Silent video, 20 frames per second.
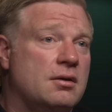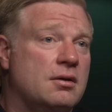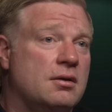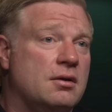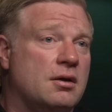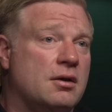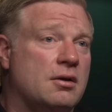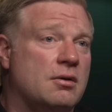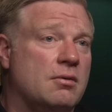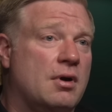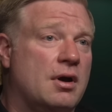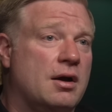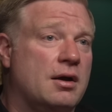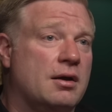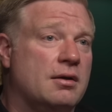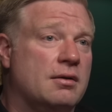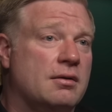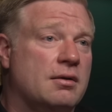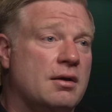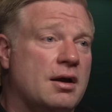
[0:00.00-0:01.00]
You know,
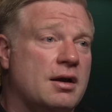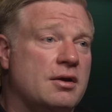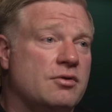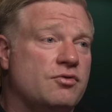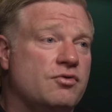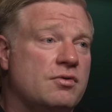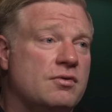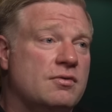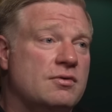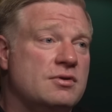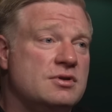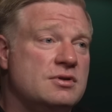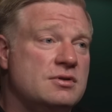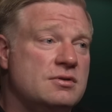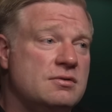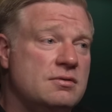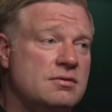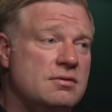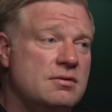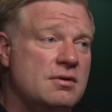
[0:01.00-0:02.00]
I I
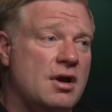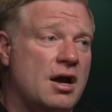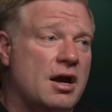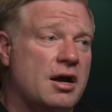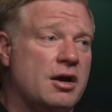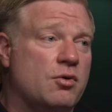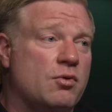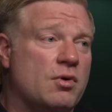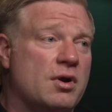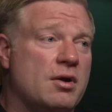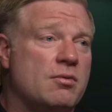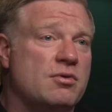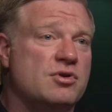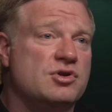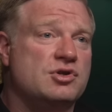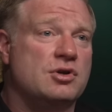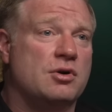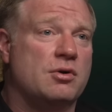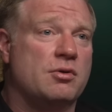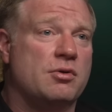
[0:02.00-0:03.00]
I agree with
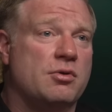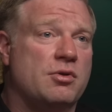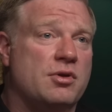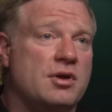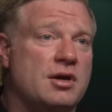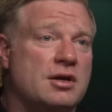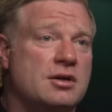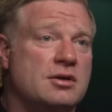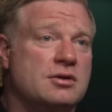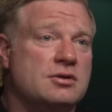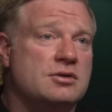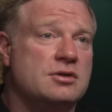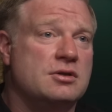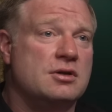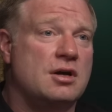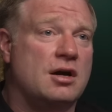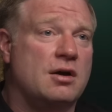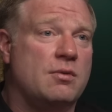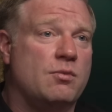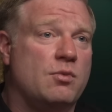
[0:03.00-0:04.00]
certain things
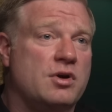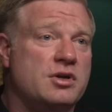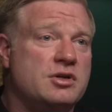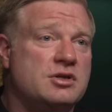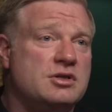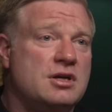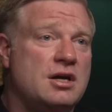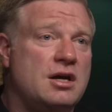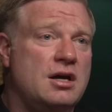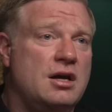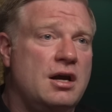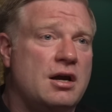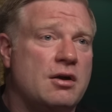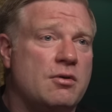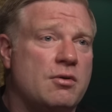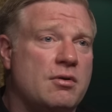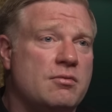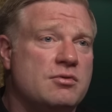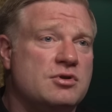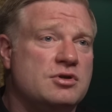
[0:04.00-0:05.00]
on one side, I
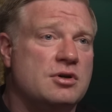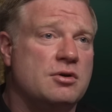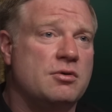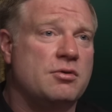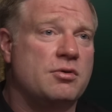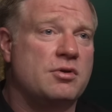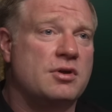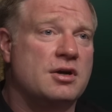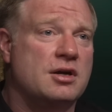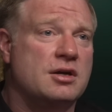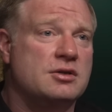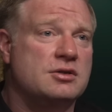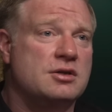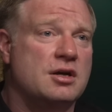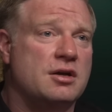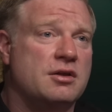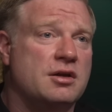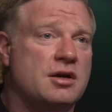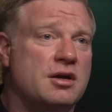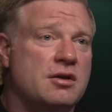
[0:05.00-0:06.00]
agree with certain things
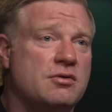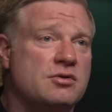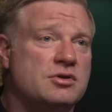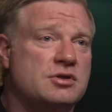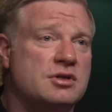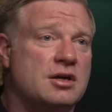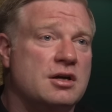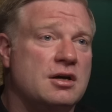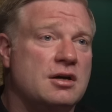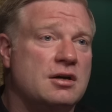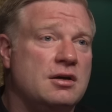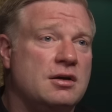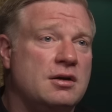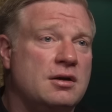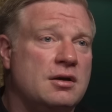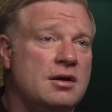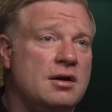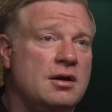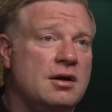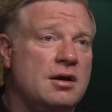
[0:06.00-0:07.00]
on the other side,
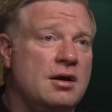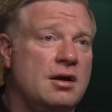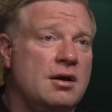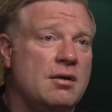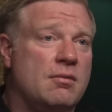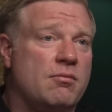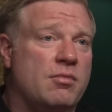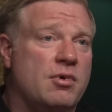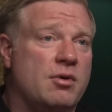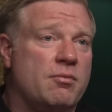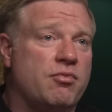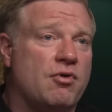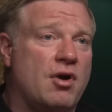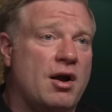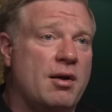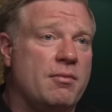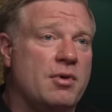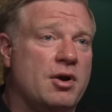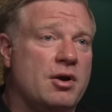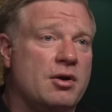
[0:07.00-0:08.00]
but
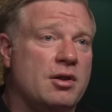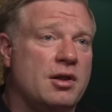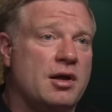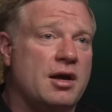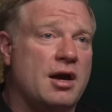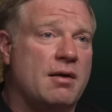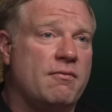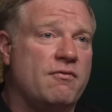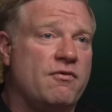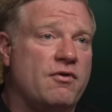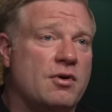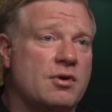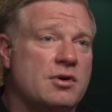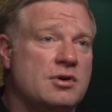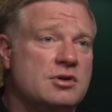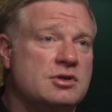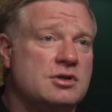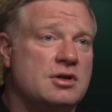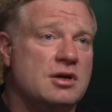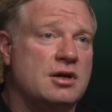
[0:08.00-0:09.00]
primarily I'm
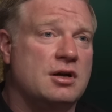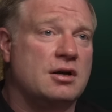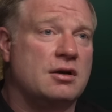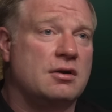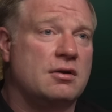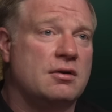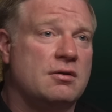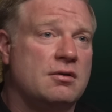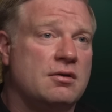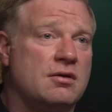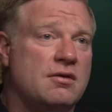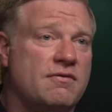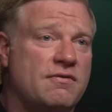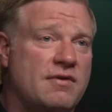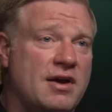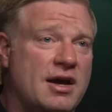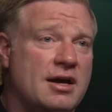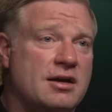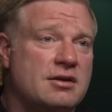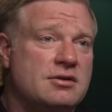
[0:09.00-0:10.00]
focused on the
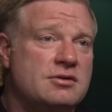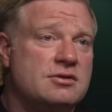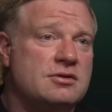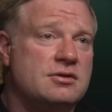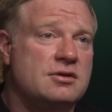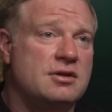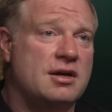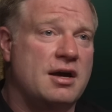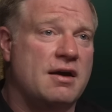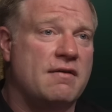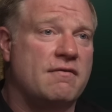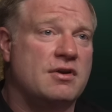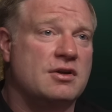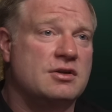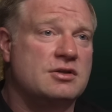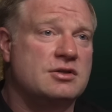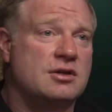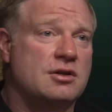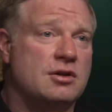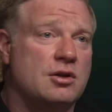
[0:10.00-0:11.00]
facts, the
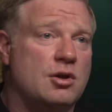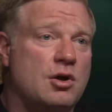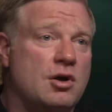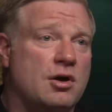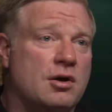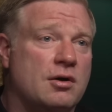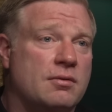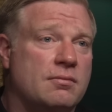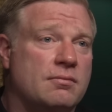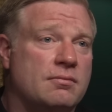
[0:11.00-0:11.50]
evidence, and the law.